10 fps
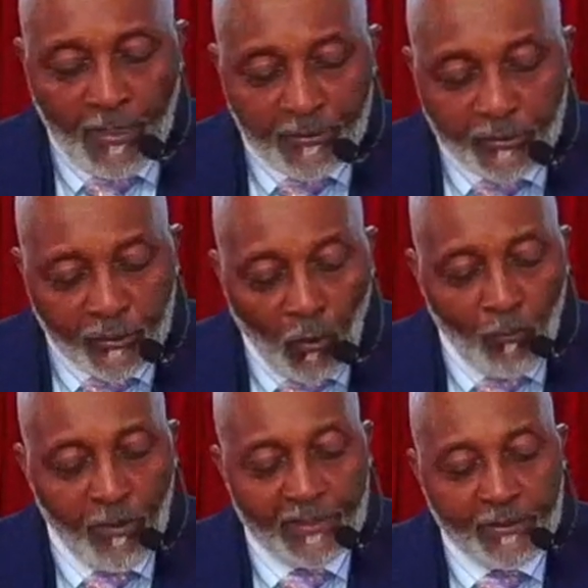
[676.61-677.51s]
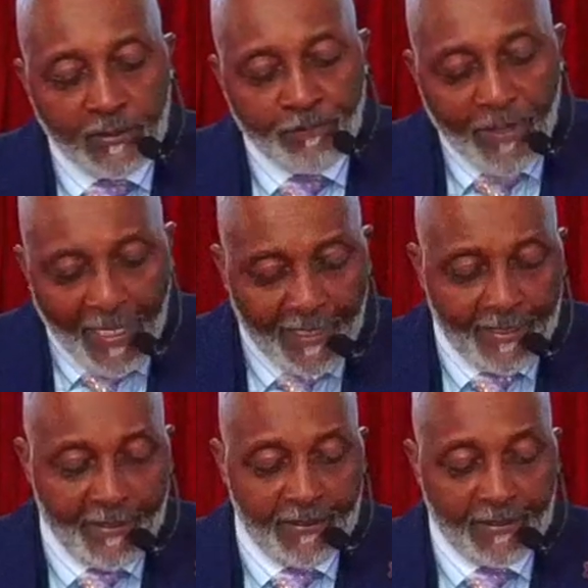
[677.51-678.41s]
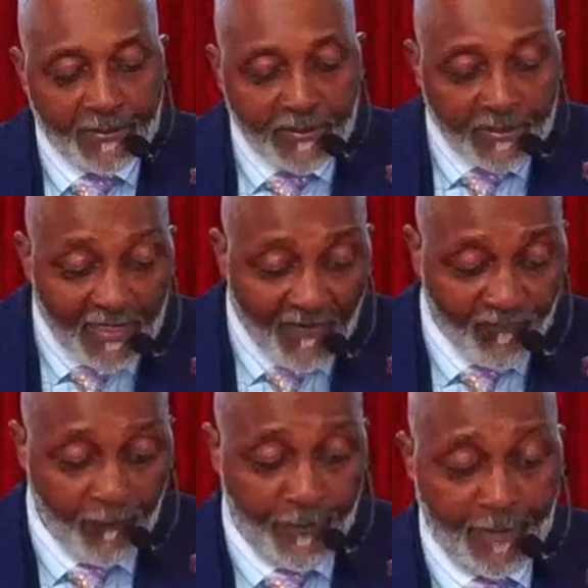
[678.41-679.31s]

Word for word: There's so much pain and suffering.